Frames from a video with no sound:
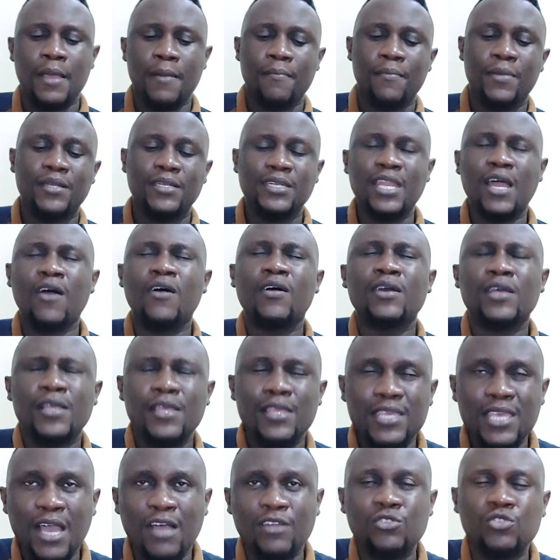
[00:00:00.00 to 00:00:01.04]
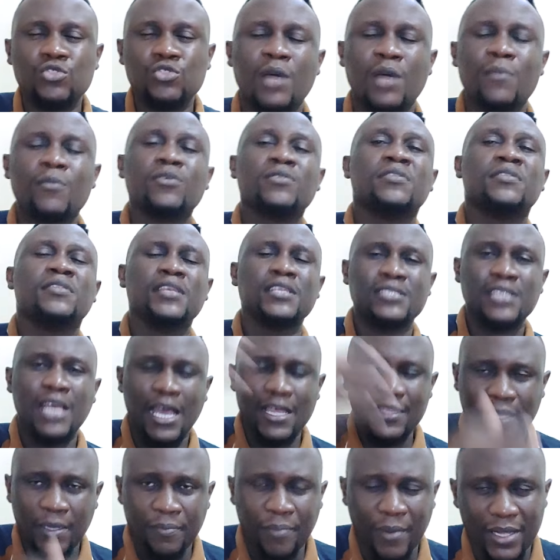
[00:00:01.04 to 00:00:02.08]
But now here I have about these
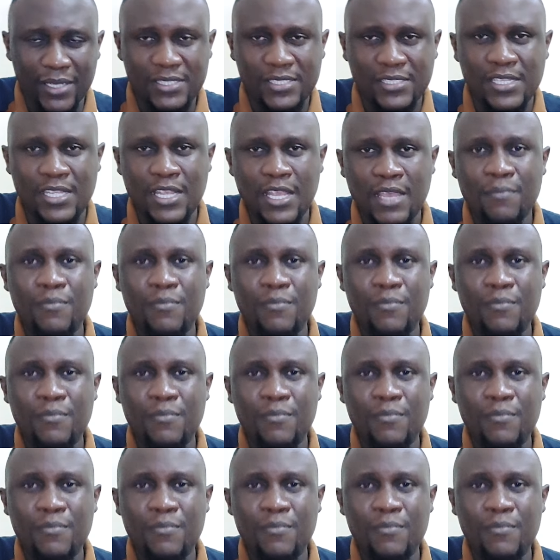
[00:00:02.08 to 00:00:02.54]
other parts,